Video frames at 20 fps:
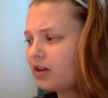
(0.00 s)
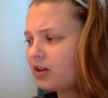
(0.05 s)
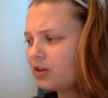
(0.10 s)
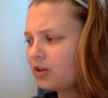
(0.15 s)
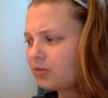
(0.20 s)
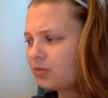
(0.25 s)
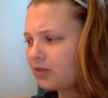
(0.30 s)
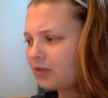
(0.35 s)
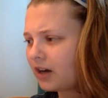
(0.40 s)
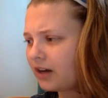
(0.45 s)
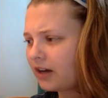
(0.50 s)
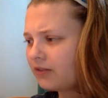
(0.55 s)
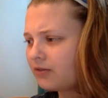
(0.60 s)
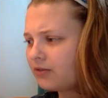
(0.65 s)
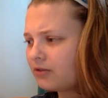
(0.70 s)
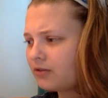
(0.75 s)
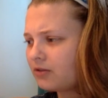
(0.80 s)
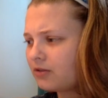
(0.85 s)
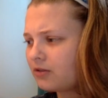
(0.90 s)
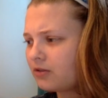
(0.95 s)
You're
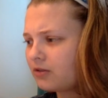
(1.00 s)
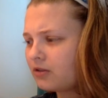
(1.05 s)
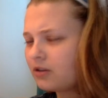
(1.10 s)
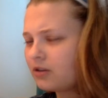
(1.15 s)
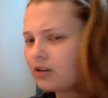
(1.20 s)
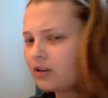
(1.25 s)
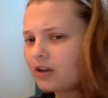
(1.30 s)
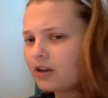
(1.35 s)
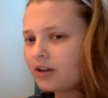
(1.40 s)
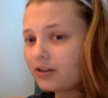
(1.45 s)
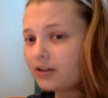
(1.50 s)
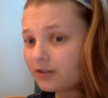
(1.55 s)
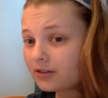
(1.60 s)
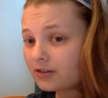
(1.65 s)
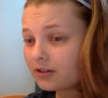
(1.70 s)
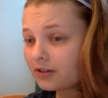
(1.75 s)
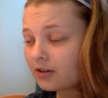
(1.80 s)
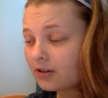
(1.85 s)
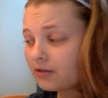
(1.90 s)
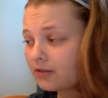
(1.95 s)
prideful. You're
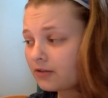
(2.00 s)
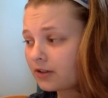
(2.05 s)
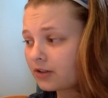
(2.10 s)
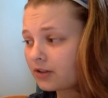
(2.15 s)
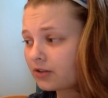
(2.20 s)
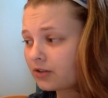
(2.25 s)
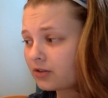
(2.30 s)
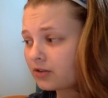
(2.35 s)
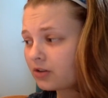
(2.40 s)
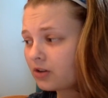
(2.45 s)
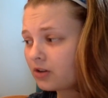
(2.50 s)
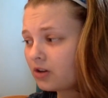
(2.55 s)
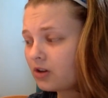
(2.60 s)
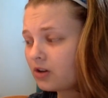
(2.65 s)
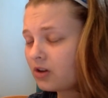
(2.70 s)
selfish.